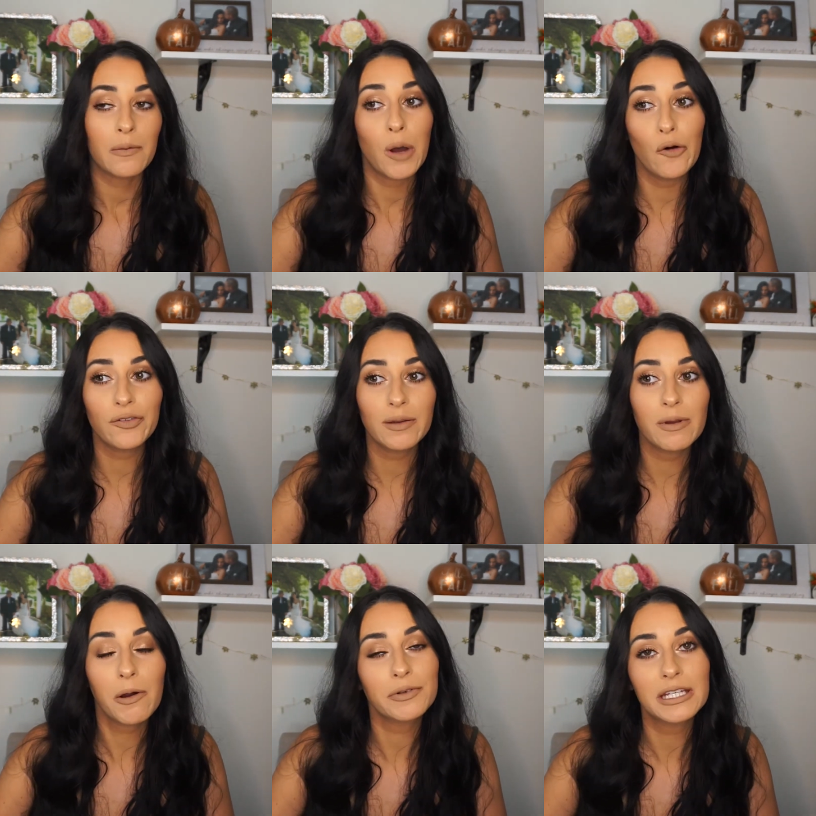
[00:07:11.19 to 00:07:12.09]
But hopefully
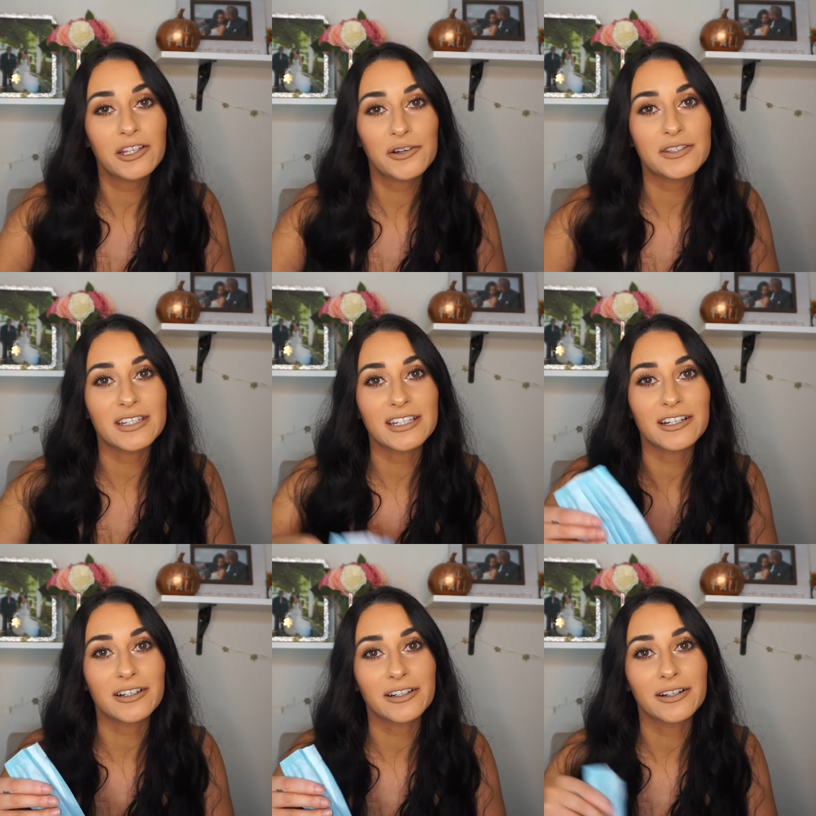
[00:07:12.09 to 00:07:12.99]
we won't need those in
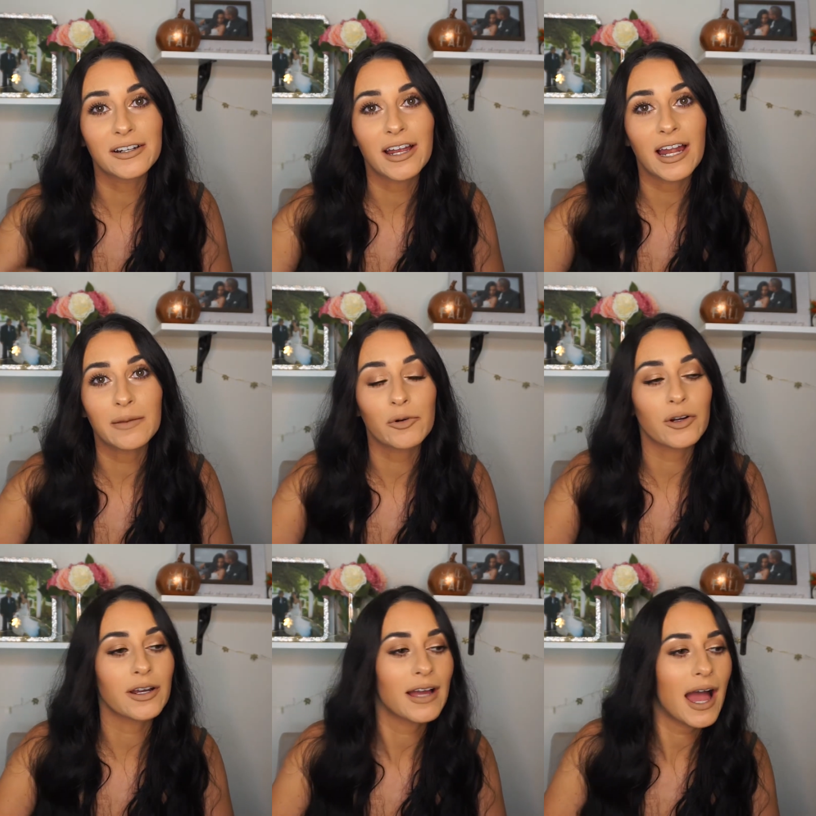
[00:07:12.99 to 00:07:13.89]
here
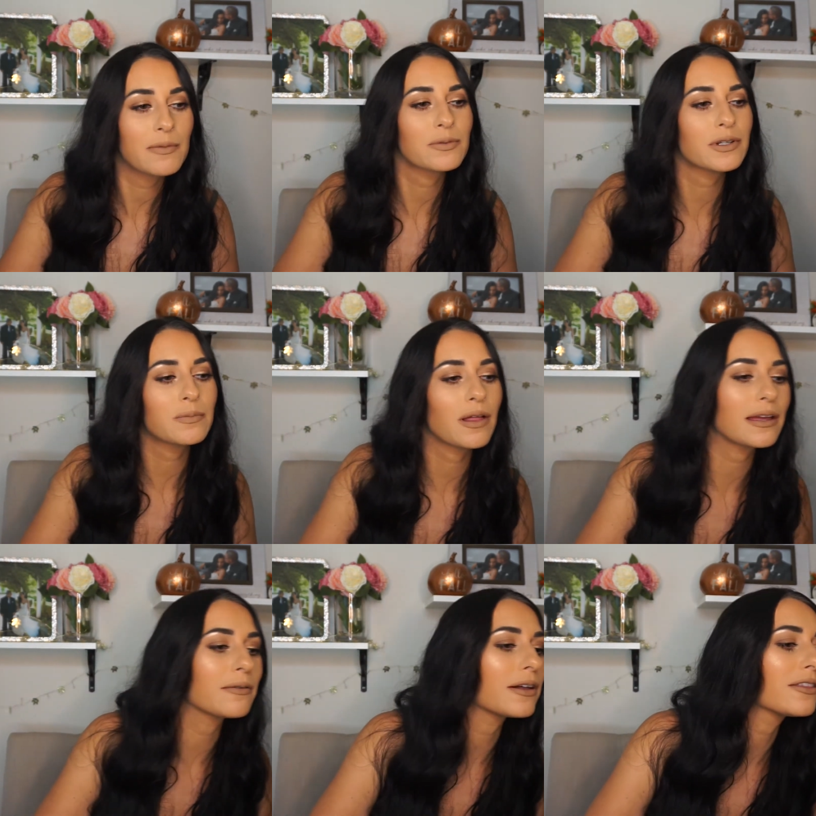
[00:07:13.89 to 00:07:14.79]
anymore. Abs, what are you
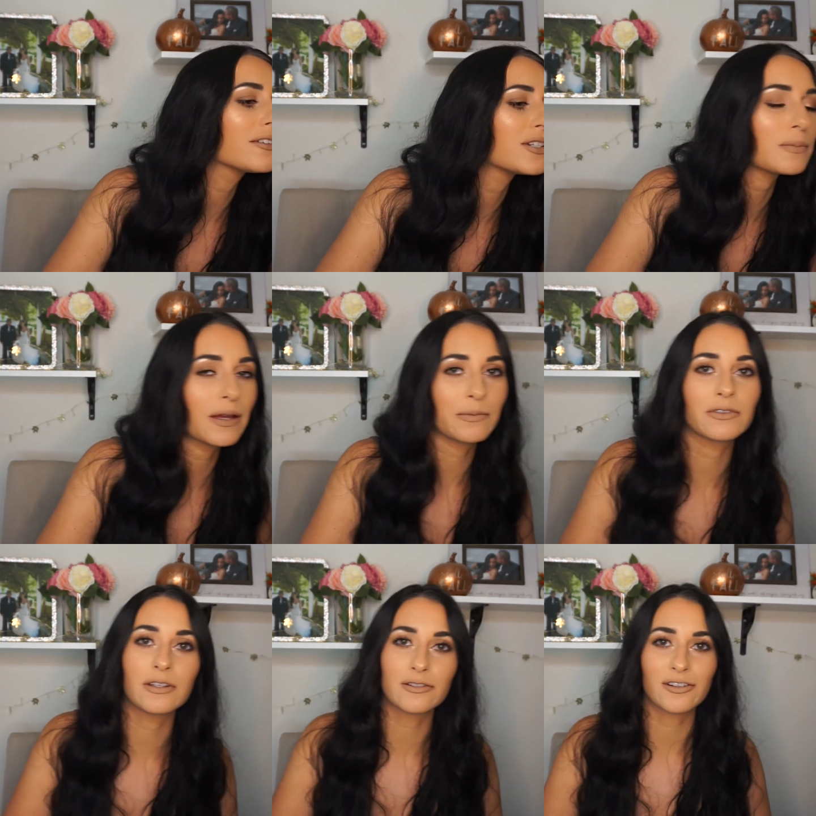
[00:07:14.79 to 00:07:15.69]
playing with? She's playing
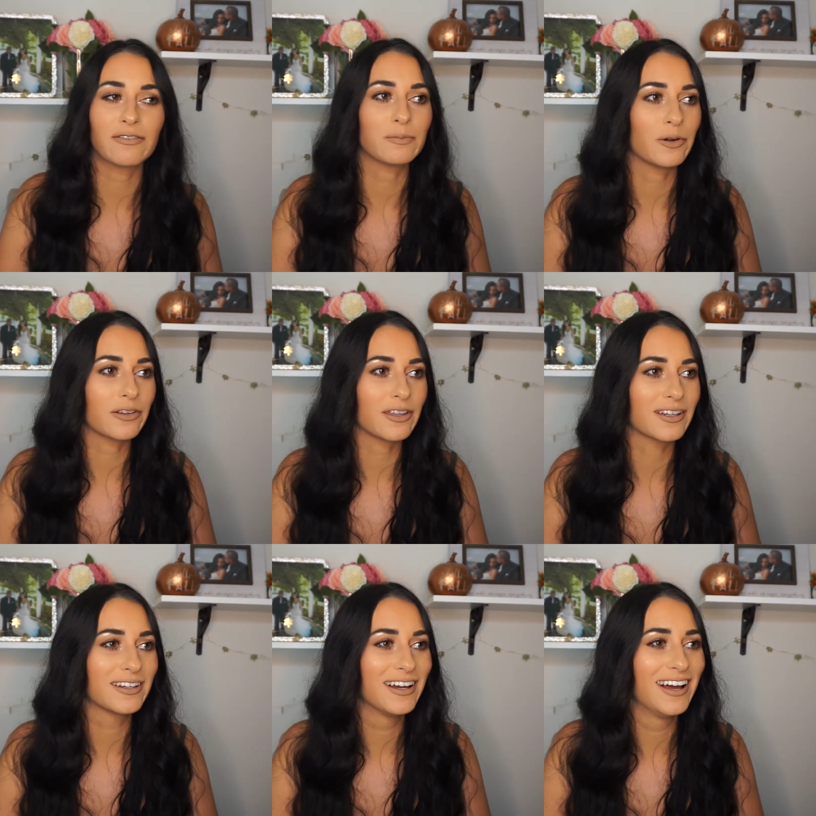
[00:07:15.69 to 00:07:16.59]
with the softball thing.